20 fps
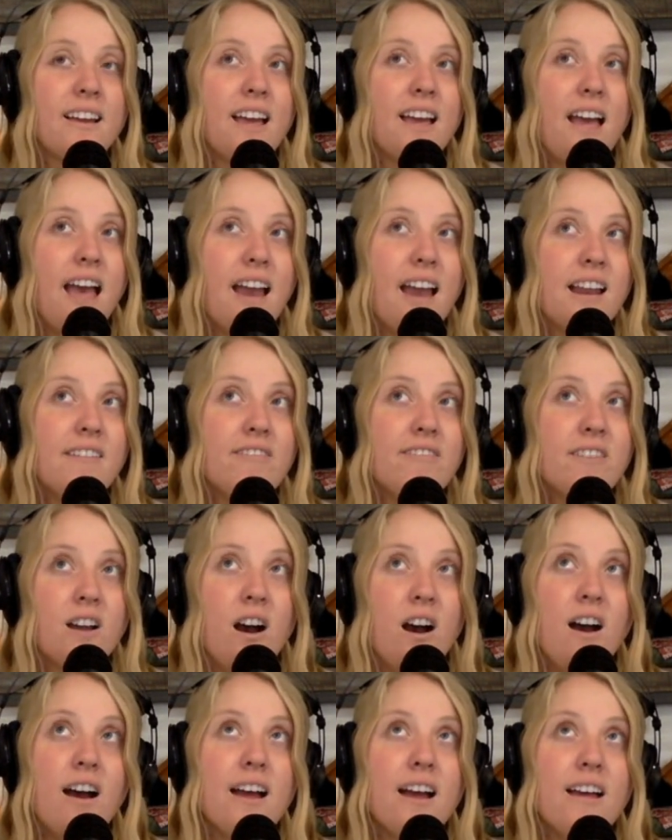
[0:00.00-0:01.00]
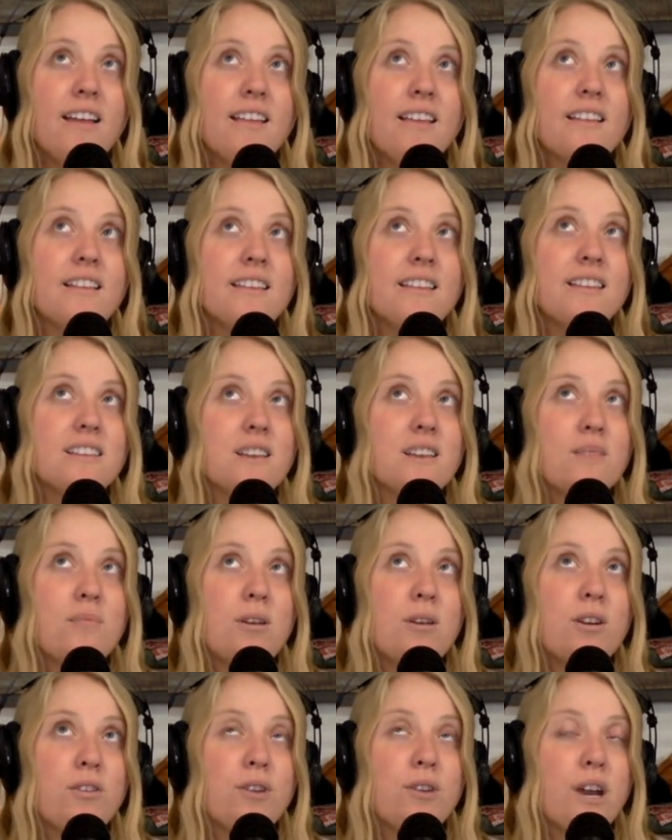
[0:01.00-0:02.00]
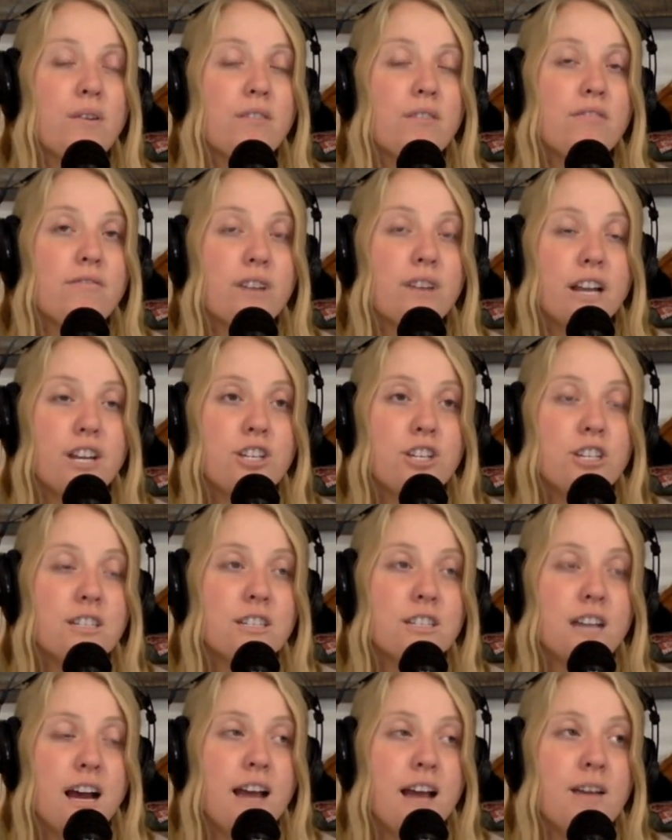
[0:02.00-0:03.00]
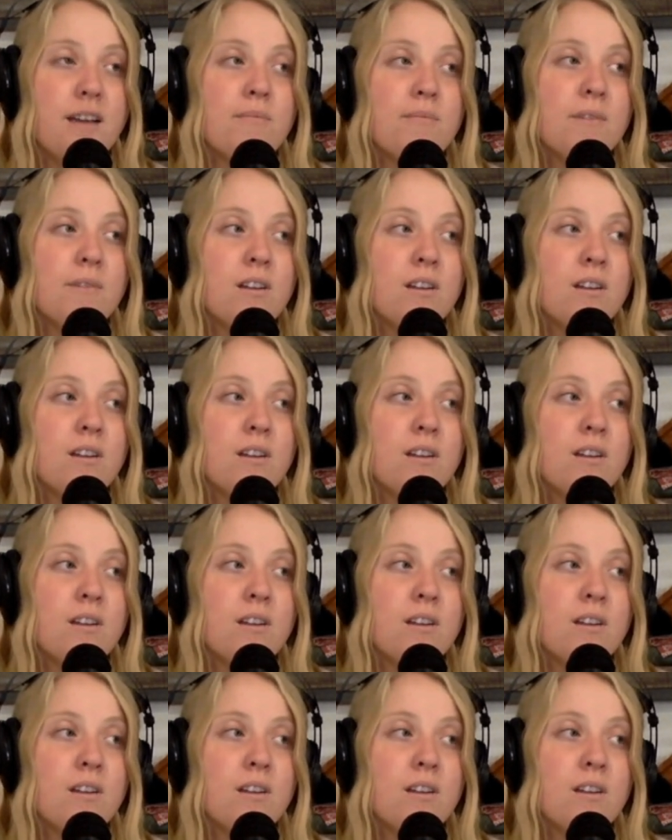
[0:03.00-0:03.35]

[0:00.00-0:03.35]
And if not, this could be a great reflection time